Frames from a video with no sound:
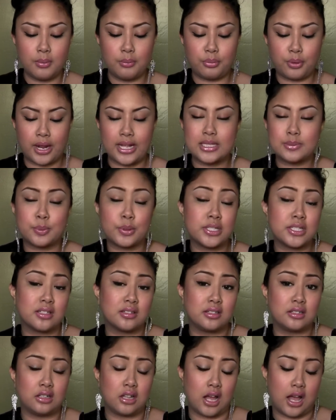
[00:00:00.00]
Price point's a
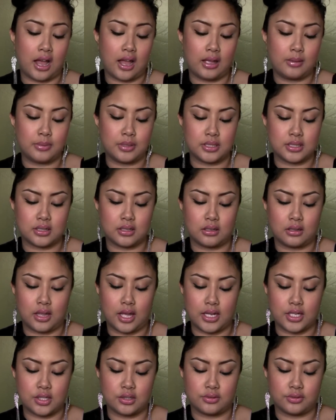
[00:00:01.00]
little high, but it's gonna
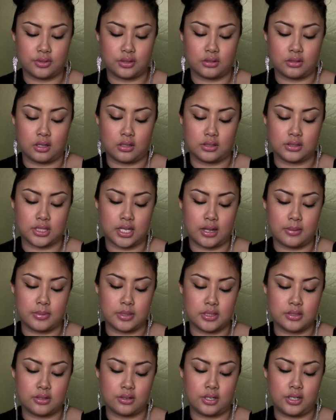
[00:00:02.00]
last you for a long time.
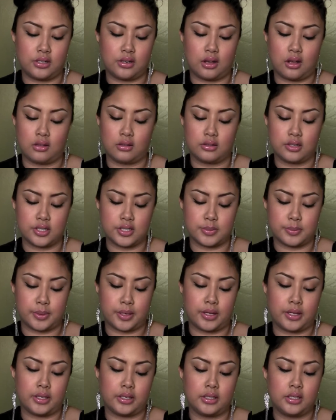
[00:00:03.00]
It's $30,
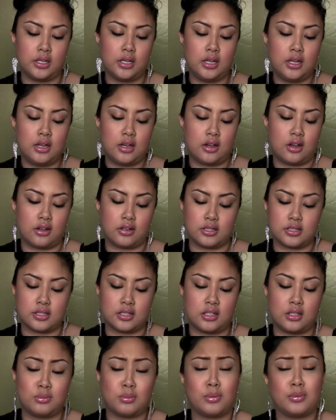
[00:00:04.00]
but
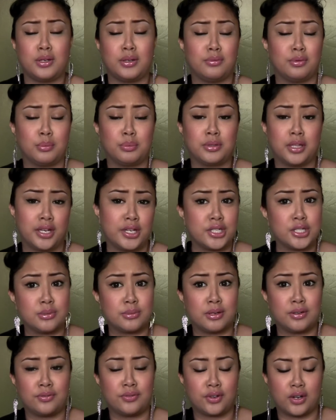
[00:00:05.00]
honestly you won't need
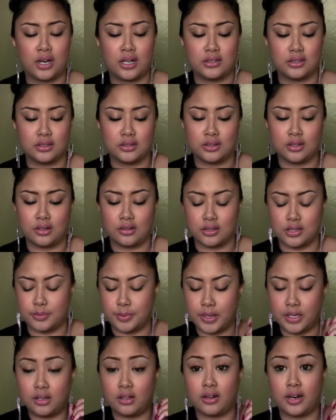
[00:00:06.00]
replenishment for how long,
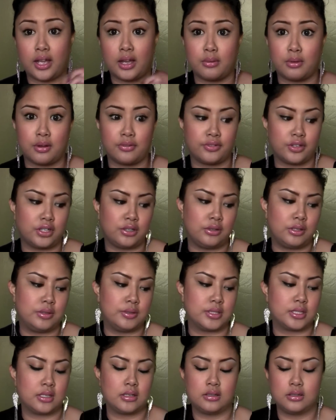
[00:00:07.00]
depending on how often you
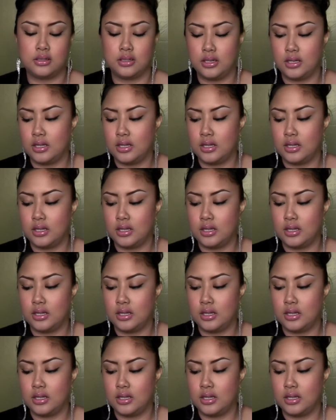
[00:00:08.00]
use it.